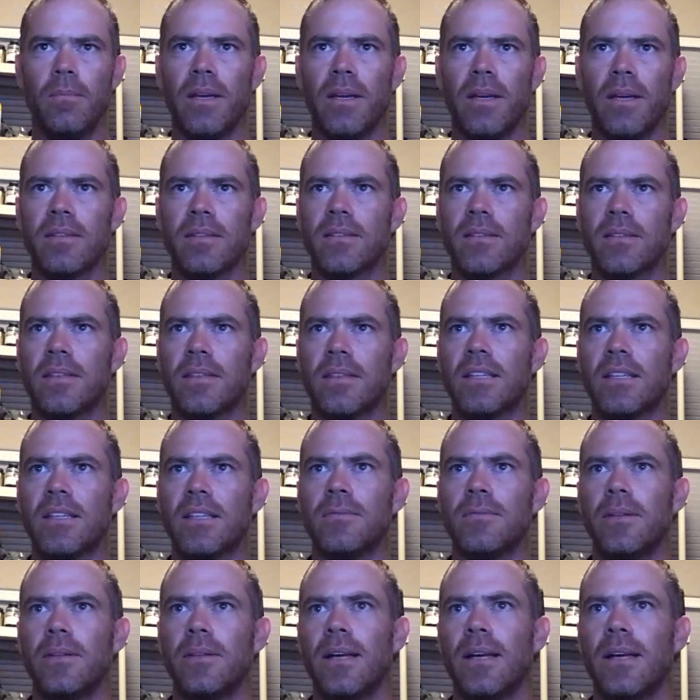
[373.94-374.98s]
being
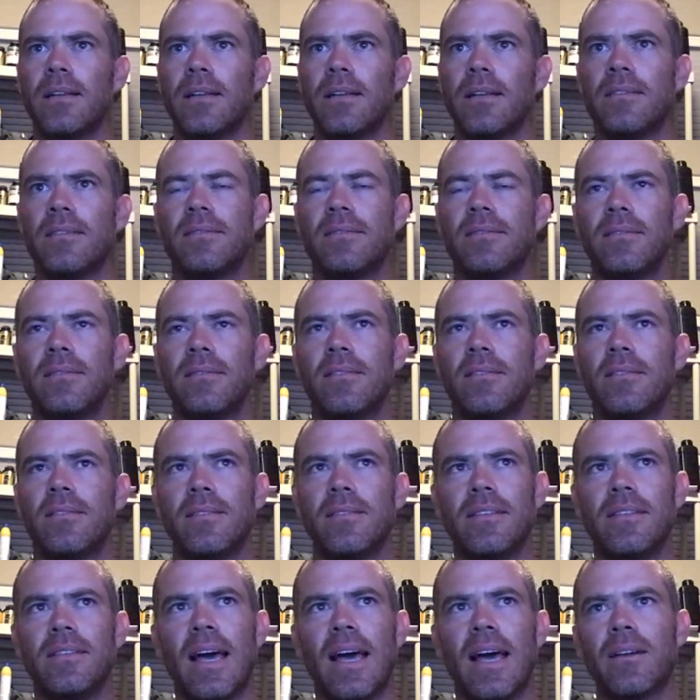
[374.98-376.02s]
successful at
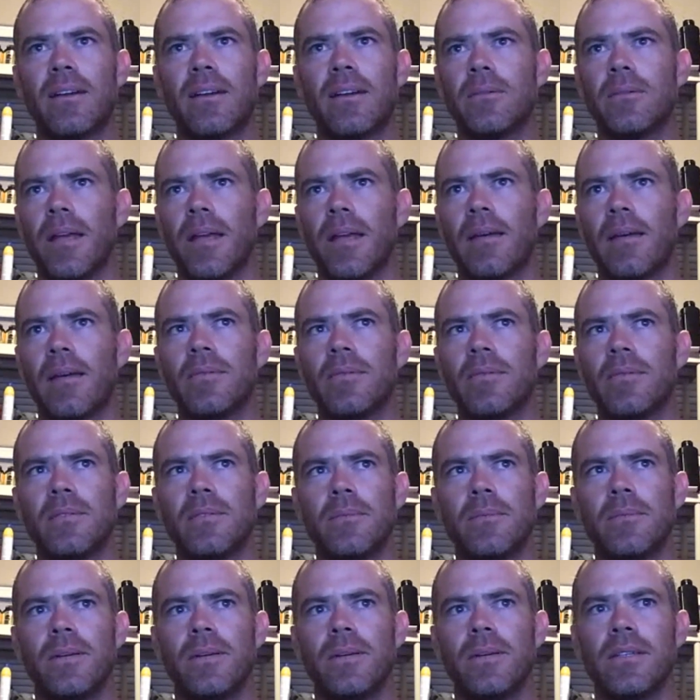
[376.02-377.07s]
the tactical
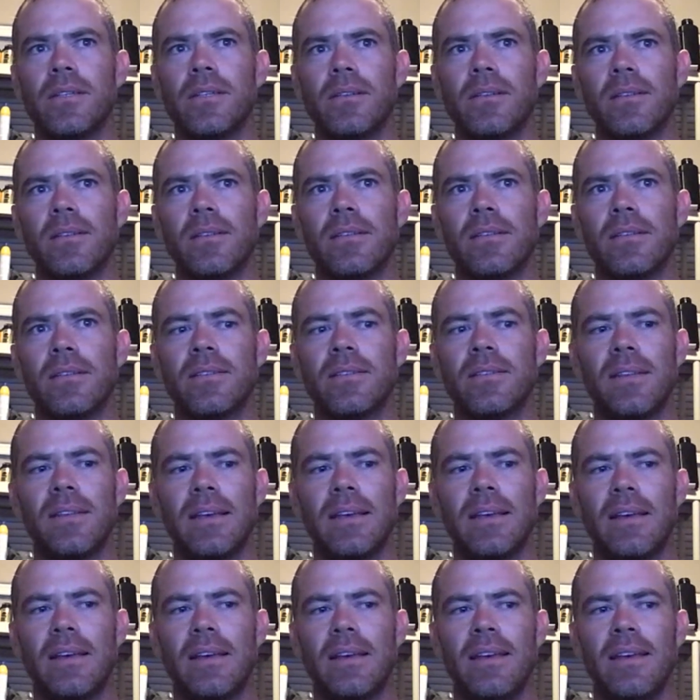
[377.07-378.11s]
games, which is,
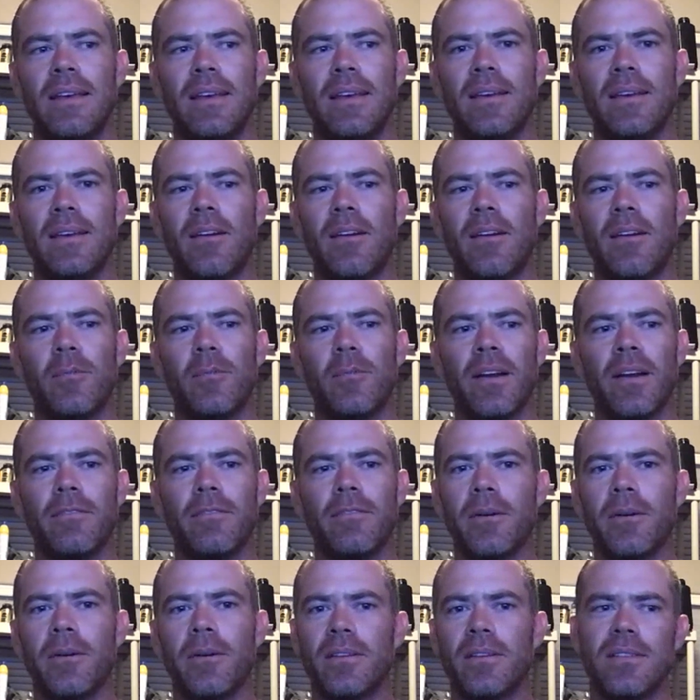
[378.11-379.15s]
everybody
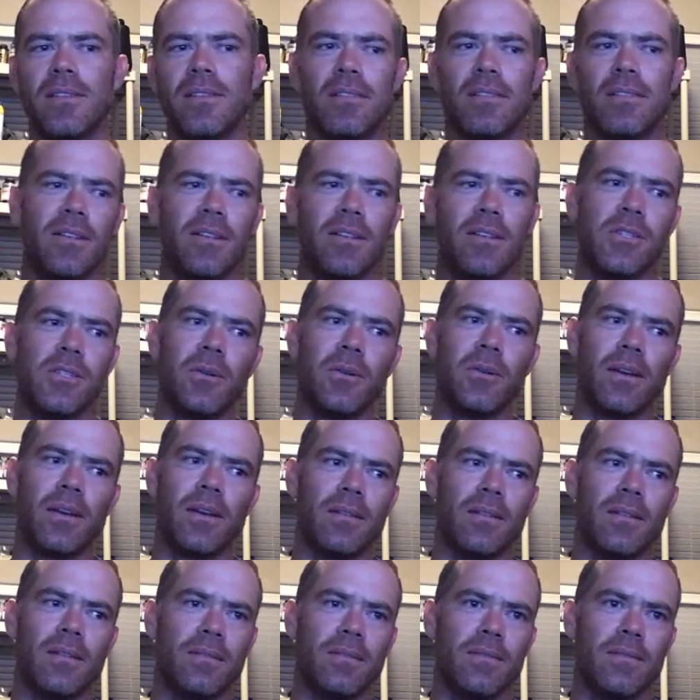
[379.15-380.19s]
focuses on
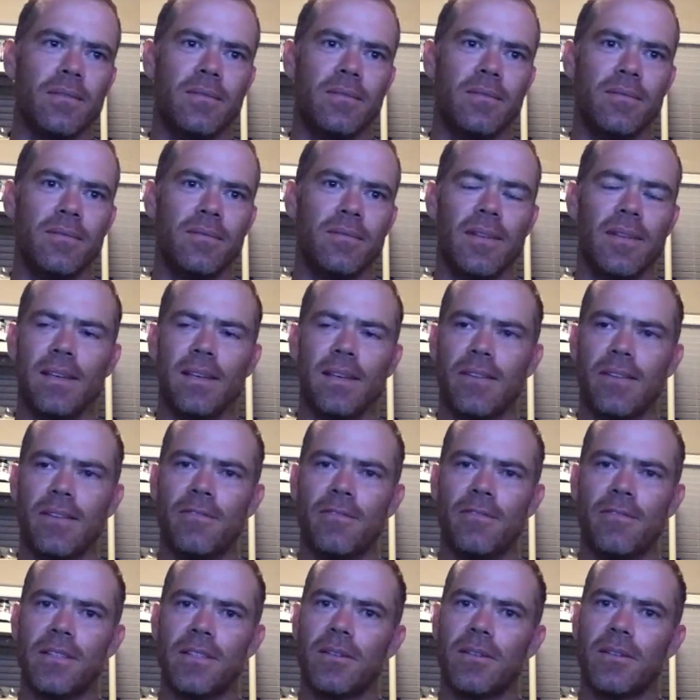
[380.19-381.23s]
shooting and the
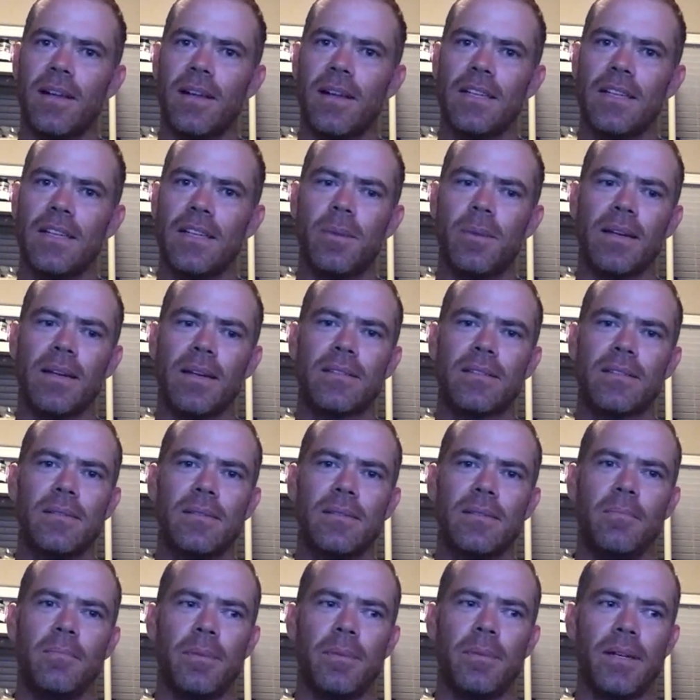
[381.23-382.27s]
physical
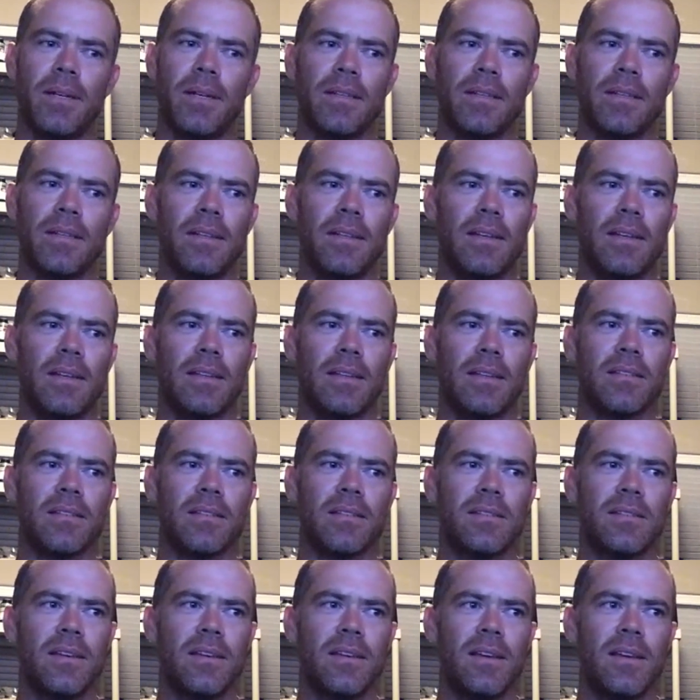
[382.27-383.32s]
aspects, but
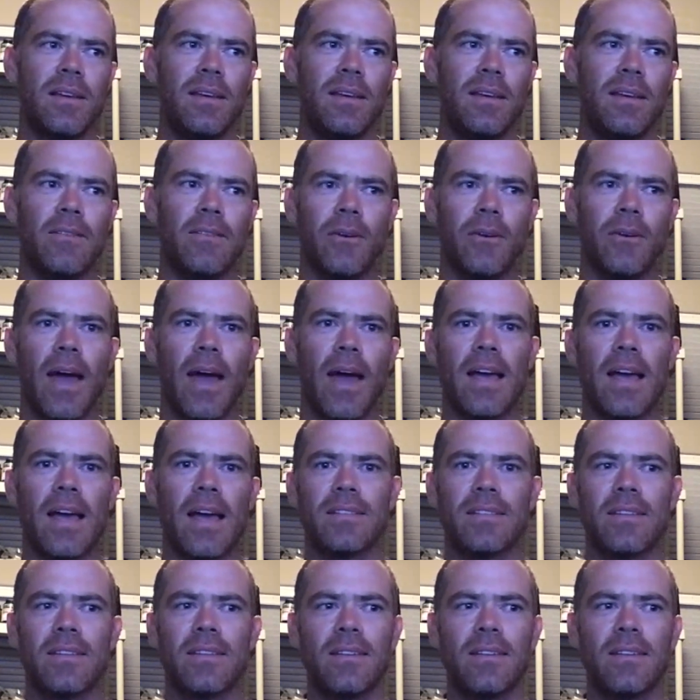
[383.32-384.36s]
if you
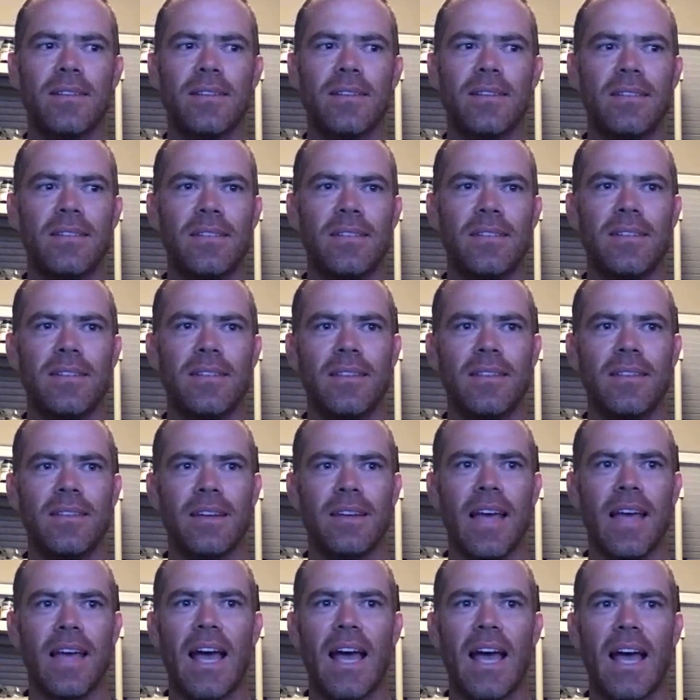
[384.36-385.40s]
ask
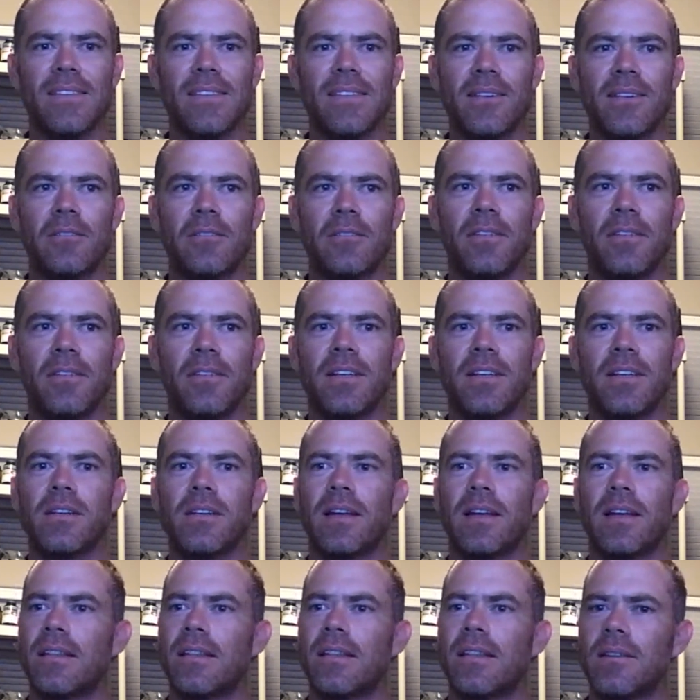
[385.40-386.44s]
the guys that are
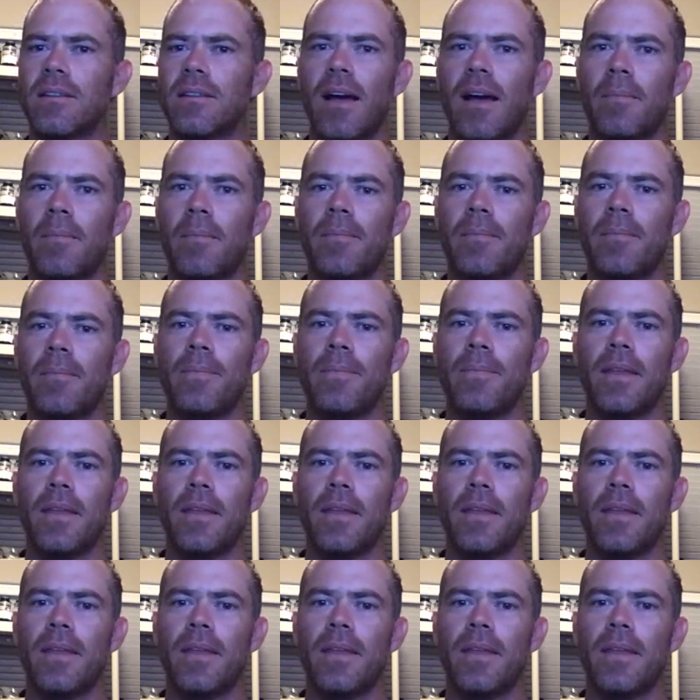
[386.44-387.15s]
finishing at the top,